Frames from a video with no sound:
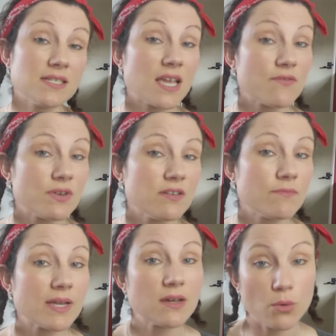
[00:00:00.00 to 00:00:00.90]
to get rid of
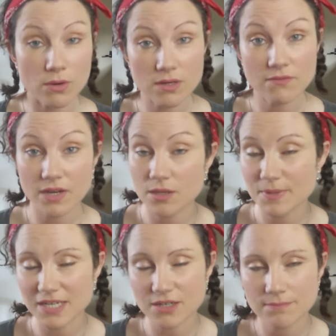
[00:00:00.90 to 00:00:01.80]
my corded vacuum
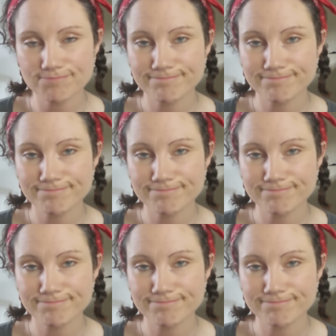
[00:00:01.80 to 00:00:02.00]
cleaner?